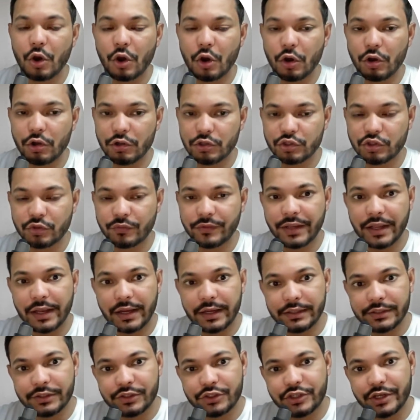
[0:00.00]
Also, we
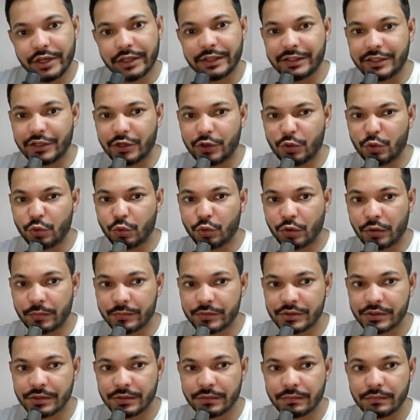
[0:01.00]
uncheck the unknown
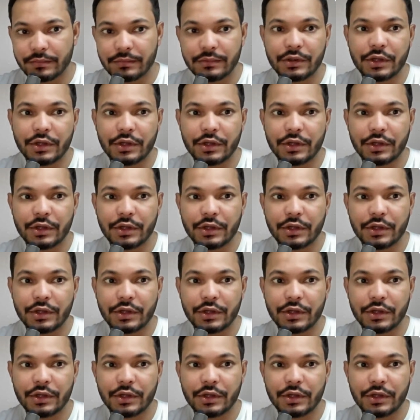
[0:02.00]
option.